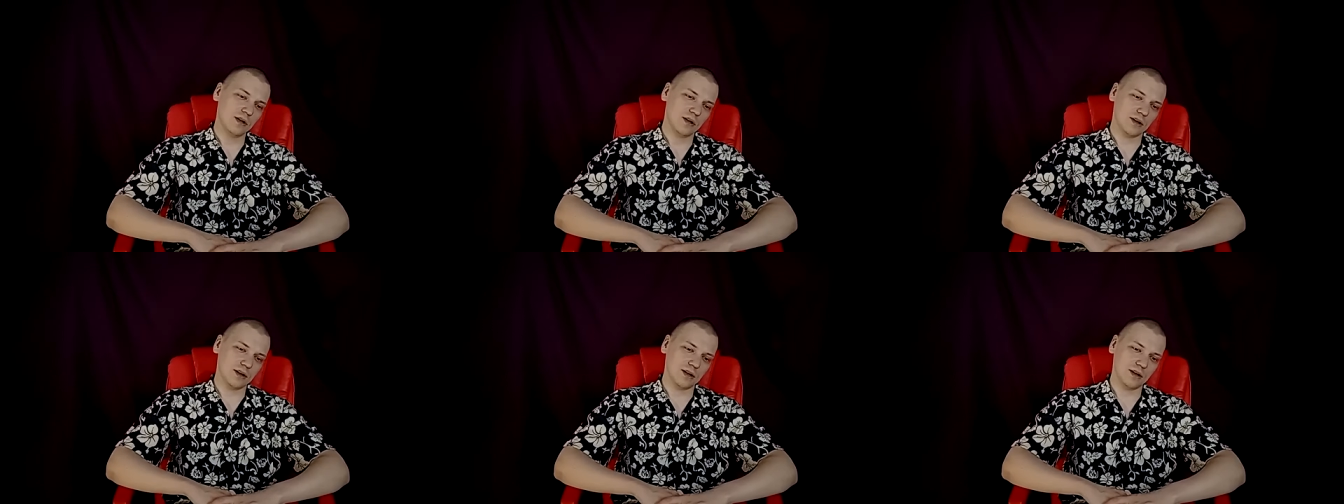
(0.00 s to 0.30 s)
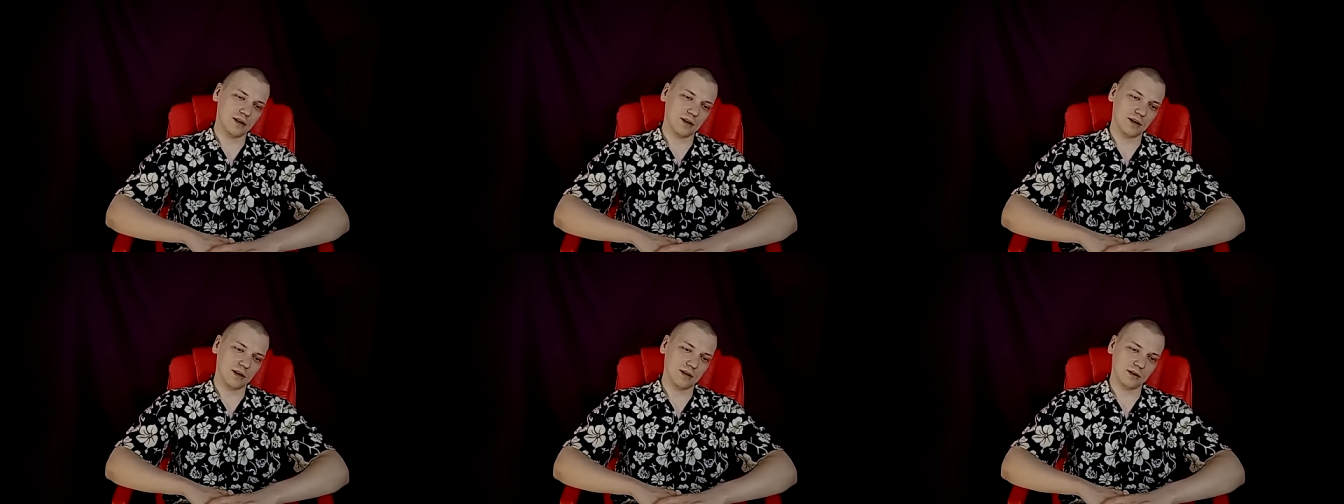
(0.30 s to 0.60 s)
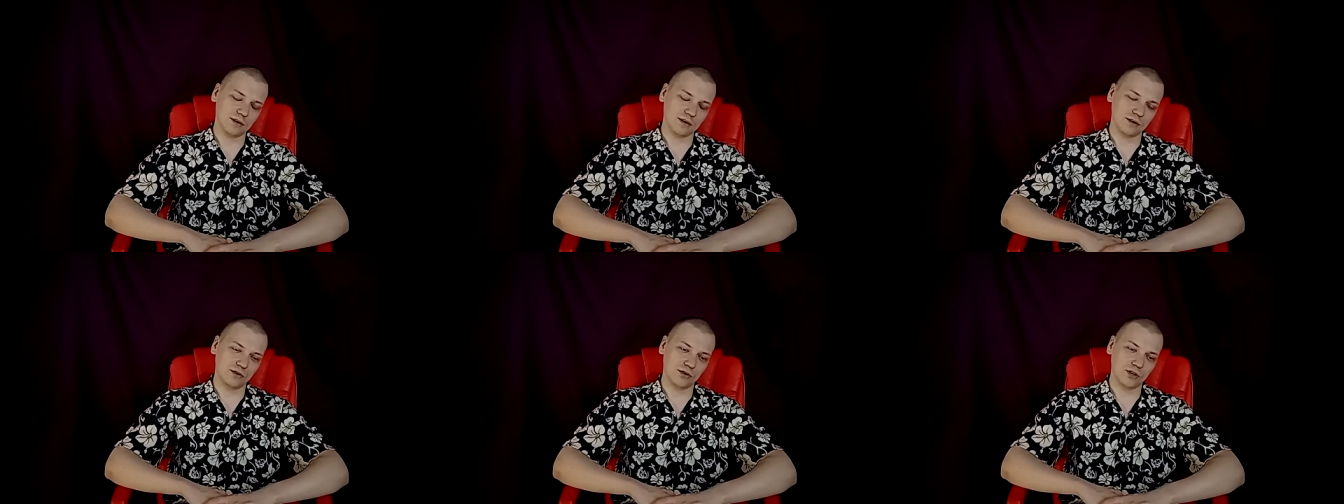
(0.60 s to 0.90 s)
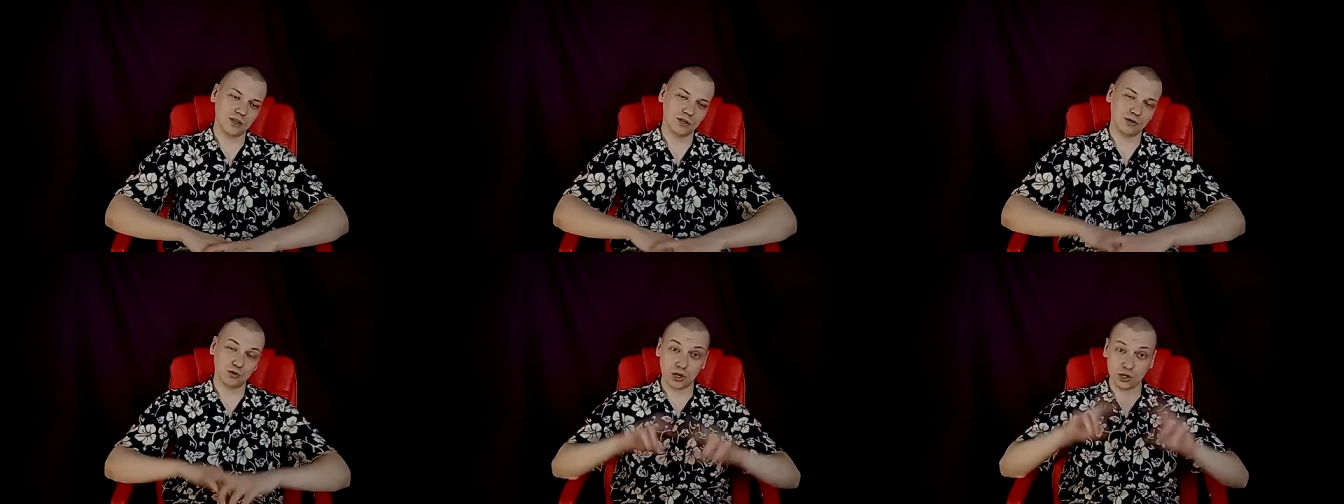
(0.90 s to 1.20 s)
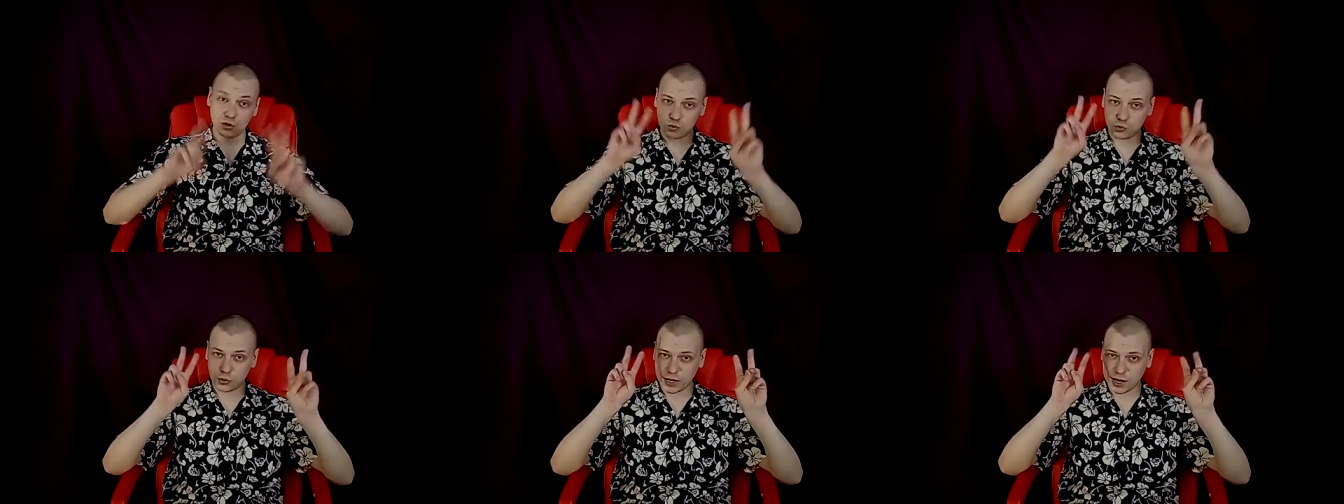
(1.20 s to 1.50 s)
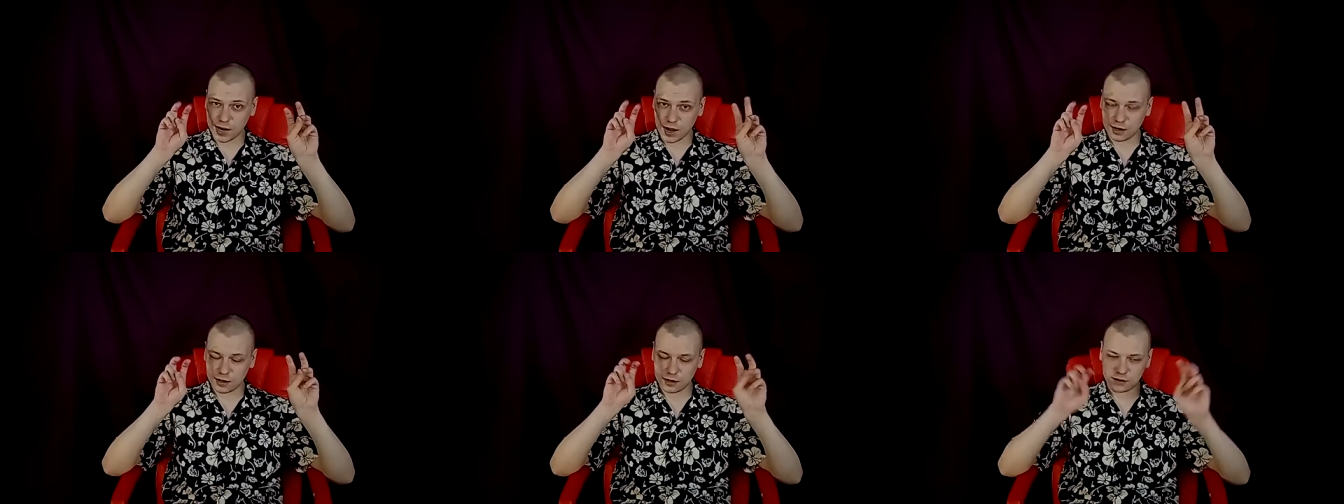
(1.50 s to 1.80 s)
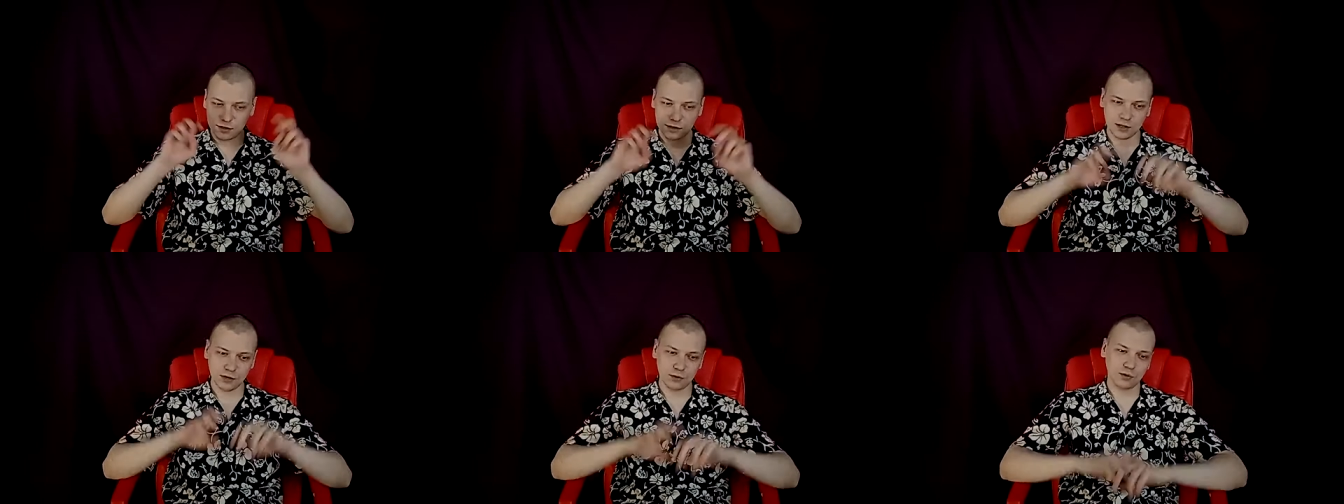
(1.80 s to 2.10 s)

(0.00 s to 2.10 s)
Uh, in, in, in reality,